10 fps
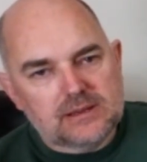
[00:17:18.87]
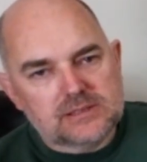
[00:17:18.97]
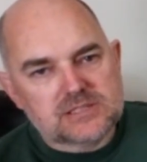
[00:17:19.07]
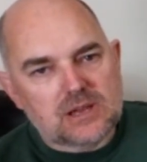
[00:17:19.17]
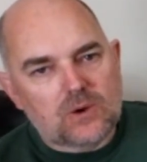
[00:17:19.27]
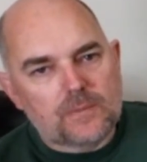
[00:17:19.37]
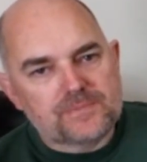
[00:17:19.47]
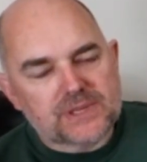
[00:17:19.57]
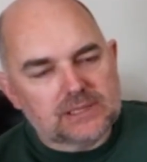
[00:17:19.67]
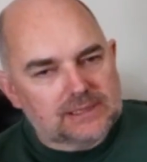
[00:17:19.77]
So
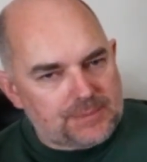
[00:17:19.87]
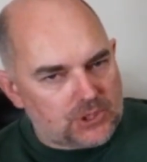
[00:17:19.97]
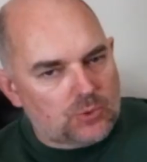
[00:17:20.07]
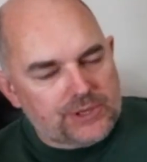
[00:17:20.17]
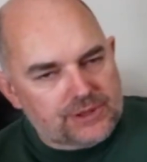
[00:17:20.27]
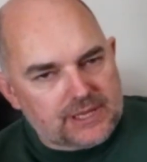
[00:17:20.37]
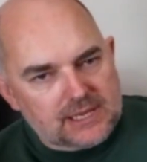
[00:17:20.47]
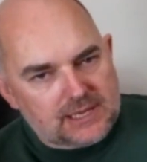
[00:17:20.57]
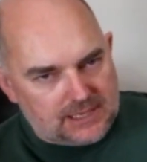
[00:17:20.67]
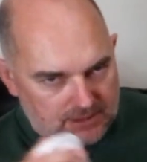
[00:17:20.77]
let me know what you
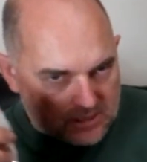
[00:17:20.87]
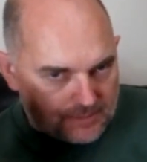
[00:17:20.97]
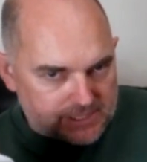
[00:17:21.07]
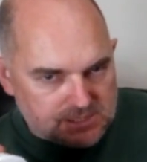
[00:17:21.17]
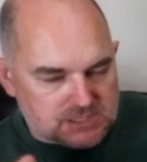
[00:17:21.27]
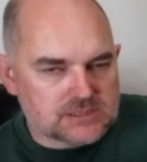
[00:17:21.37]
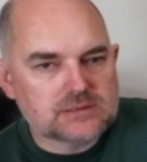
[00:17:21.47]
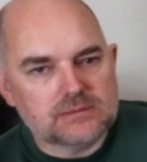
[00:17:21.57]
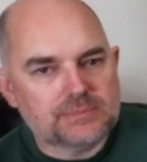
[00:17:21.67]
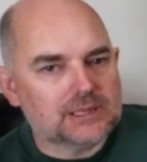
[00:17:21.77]
think in the comments
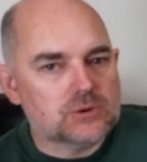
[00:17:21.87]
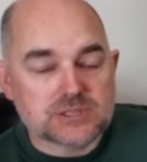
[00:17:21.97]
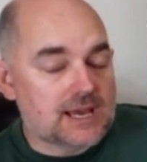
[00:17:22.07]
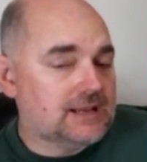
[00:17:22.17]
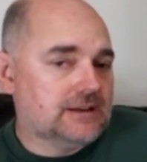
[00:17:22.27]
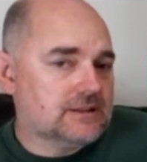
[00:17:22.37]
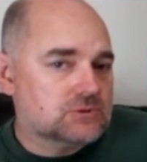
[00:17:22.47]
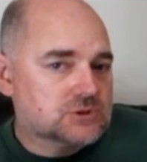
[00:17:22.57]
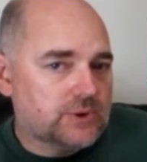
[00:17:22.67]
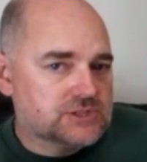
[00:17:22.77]
below to any of
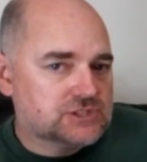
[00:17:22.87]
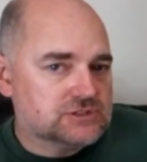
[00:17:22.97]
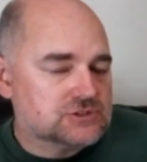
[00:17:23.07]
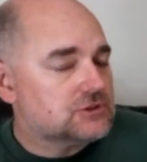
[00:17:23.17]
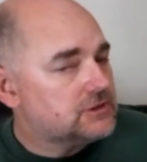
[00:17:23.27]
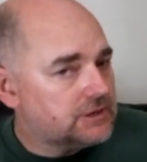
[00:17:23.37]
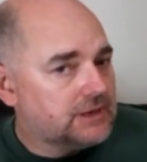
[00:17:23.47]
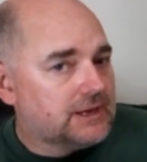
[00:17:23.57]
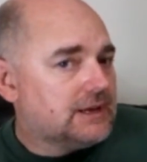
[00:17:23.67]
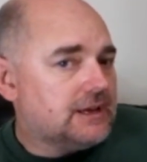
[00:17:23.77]
those questions or
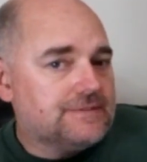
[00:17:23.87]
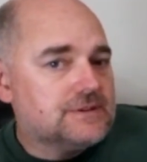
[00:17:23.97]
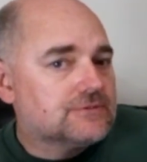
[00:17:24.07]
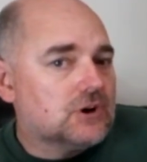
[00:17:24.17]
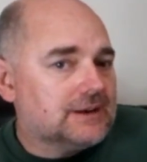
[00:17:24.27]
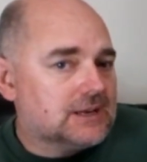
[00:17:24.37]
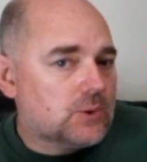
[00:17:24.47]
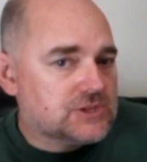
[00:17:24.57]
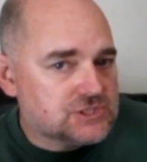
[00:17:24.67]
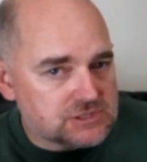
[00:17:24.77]
if you've got any
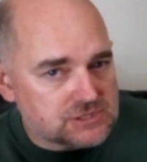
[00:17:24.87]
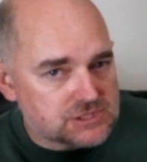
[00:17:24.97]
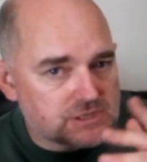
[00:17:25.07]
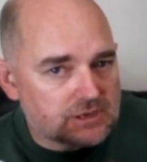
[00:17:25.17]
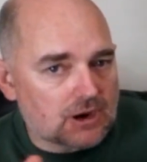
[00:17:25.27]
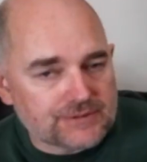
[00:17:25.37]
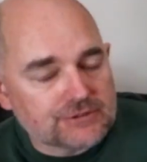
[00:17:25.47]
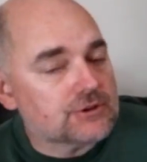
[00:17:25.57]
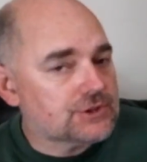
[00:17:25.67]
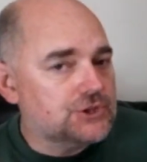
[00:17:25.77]
questions of
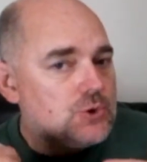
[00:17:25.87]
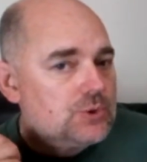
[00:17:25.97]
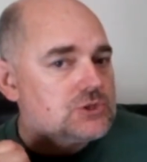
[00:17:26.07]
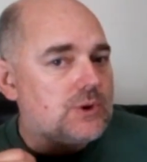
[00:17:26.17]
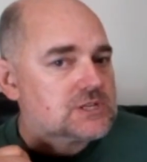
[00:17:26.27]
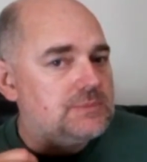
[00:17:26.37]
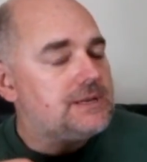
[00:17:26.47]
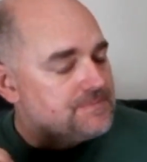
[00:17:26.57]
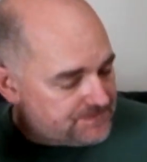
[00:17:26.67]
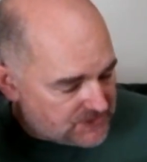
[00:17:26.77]
your own that you want to ask
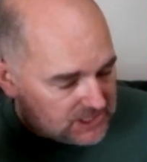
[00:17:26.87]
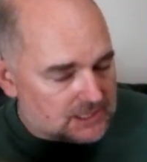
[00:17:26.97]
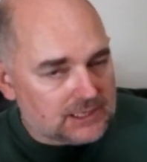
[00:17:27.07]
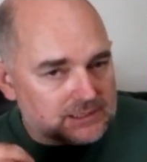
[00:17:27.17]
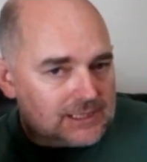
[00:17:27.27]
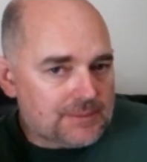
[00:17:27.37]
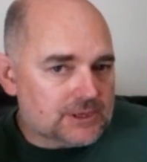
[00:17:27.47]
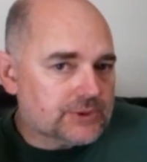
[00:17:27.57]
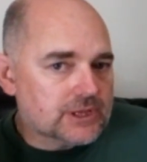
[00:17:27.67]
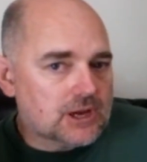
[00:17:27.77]
me. Let me
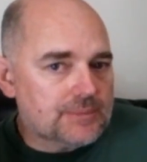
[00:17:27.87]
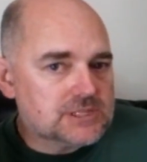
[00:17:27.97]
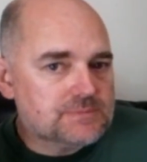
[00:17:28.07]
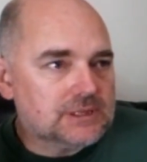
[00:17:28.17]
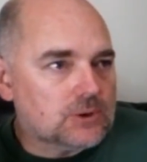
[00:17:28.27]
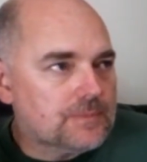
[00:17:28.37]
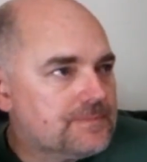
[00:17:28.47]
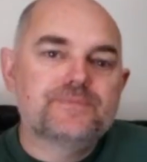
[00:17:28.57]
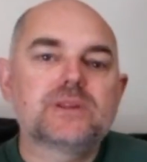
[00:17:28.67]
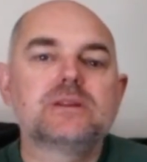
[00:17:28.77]
know in the comments below.
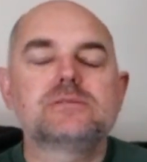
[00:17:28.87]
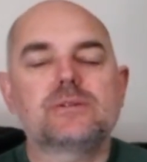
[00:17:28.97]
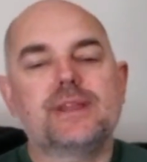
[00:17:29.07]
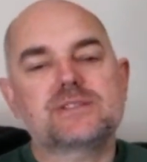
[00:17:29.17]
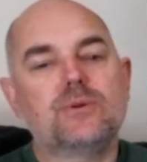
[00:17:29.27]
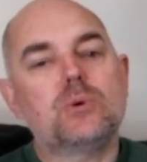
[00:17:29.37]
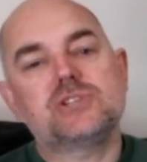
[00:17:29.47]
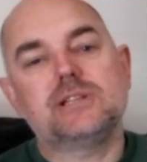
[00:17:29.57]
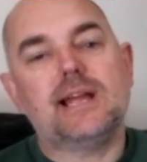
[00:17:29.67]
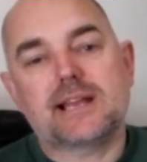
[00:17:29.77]
So thanks for
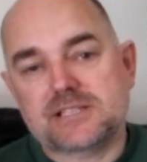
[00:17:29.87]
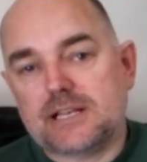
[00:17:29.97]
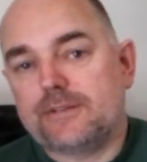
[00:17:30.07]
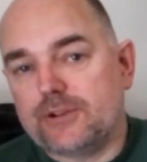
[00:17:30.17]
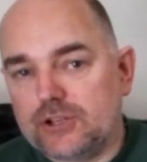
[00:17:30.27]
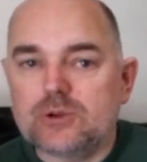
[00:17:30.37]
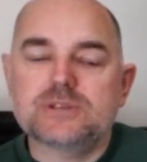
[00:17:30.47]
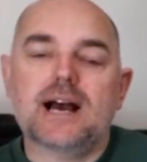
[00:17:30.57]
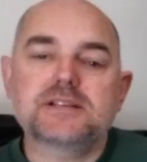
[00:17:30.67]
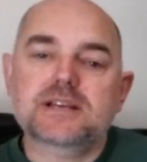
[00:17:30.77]
watching. Like I said, if you're new
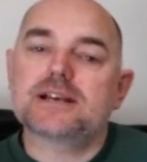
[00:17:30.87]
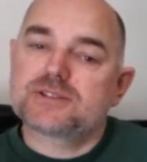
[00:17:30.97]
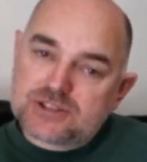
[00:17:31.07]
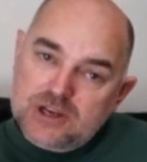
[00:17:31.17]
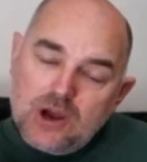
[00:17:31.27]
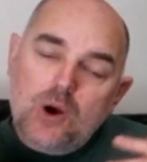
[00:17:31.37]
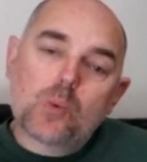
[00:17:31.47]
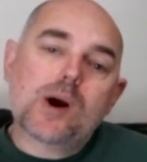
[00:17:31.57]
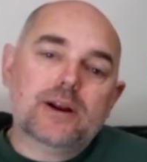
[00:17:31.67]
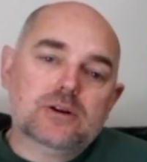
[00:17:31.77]
to Hasscasts,
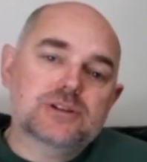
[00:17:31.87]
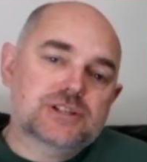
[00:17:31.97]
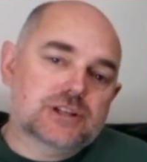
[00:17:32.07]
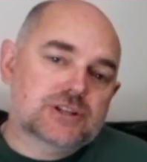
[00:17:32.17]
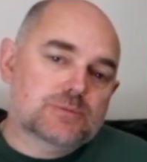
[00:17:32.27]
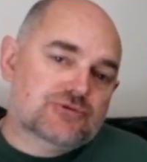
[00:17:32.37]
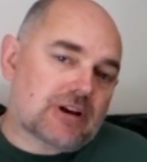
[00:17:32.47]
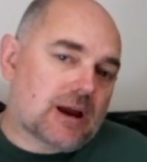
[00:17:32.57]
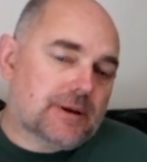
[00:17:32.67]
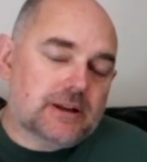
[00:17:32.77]
why not consider
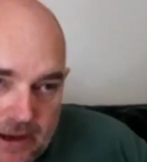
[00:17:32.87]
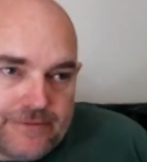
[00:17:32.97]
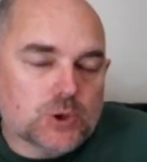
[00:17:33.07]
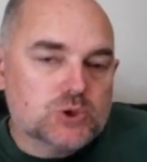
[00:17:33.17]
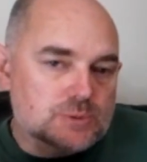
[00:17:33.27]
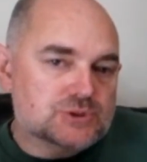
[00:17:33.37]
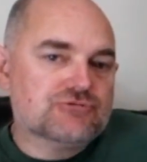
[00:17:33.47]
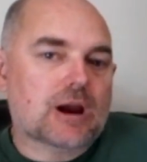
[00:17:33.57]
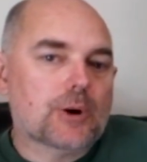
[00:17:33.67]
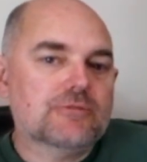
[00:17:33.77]
subscribing? If you
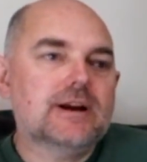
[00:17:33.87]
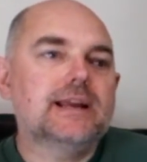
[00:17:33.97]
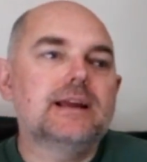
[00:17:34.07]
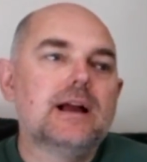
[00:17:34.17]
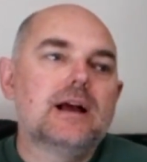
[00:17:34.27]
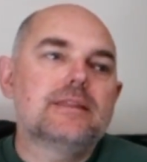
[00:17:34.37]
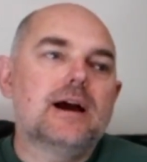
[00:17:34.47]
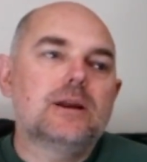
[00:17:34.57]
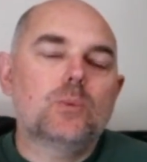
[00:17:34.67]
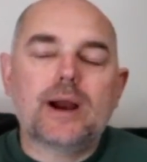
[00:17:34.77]
subscribe already,
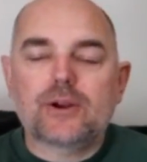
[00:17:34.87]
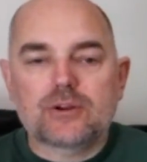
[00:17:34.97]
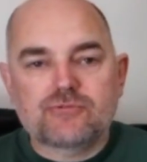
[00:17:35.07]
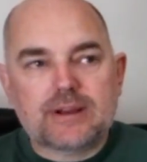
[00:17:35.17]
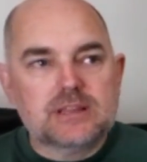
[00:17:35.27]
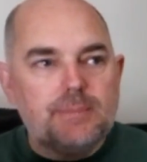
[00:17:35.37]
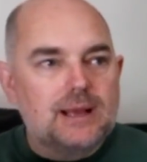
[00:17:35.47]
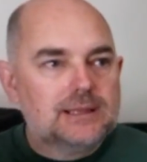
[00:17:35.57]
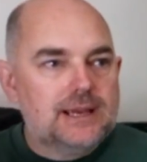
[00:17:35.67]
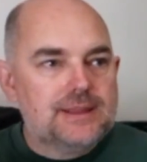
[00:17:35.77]
then why not ring the
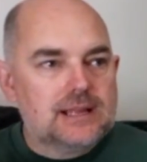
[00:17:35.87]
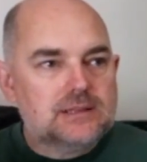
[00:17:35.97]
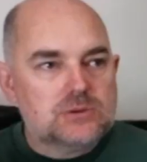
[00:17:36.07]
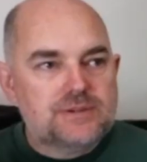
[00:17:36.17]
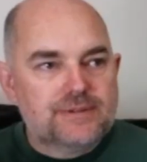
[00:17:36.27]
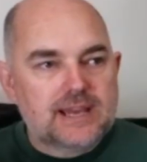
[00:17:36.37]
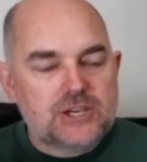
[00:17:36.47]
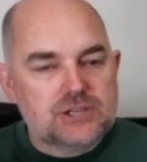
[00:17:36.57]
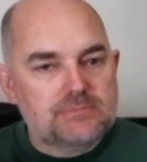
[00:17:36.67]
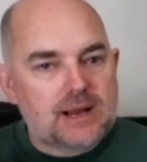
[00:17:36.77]
bell in that
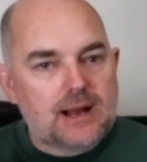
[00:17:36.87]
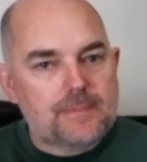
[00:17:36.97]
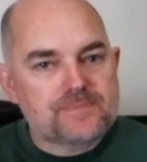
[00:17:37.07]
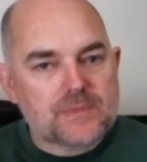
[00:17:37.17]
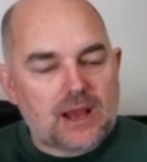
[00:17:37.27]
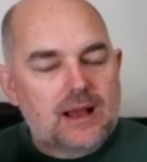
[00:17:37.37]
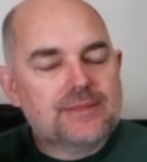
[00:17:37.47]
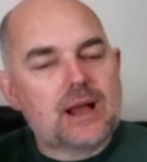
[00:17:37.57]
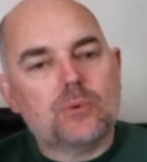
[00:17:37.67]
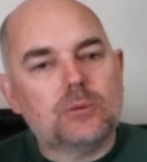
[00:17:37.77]
notification bar?
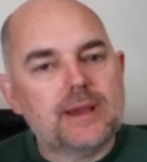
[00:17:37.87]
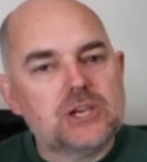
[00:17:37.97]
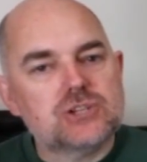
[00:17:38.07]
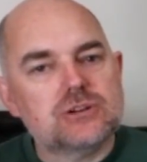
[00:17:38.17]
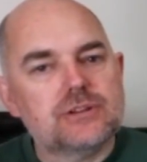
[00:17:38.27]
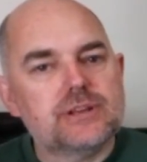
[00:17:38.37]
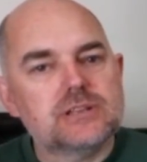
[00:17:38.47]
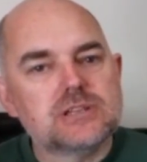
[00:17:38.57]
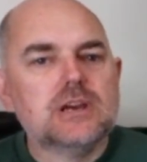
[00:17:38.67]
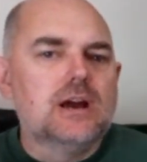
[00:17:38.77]
And that will make sure
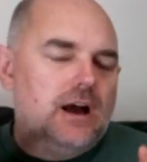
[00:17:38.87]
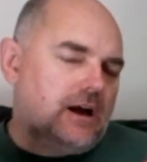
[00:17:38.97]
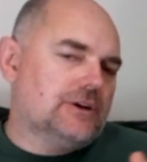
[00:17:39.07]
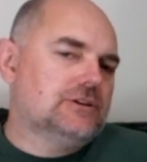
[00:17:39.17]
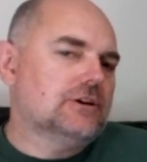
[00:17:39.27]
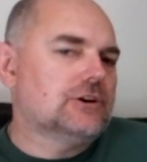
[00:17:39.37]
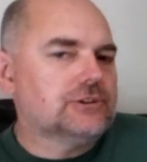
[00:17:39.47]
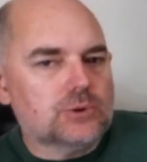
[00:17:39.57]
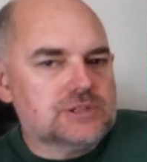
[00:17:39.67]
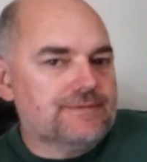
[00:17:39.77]
that uh, you're
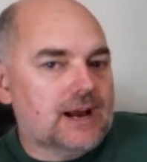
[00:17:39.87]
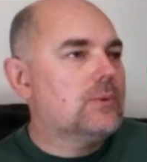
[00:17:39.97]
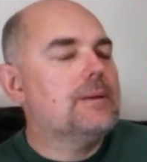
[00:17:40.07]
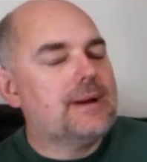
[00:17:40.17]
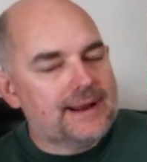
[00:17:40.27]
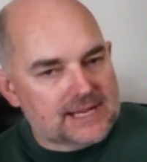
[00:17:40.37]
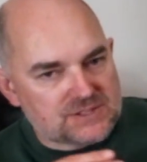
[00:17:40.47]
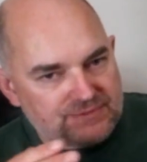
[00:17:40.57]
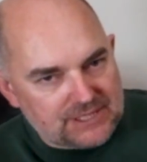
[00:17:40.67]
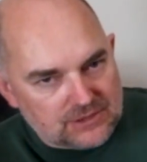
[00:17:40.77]
notified when my
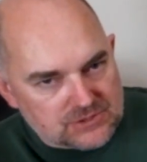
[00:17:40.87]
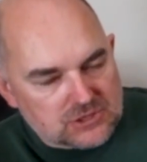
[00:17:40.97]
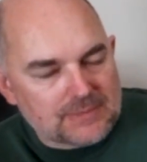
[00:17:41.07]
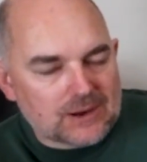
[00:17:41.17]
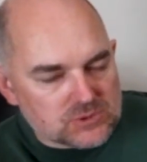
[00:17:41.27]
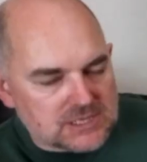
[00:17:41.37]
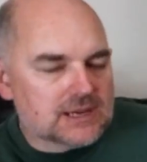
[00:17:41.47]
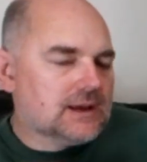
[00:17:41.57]
next videos come out.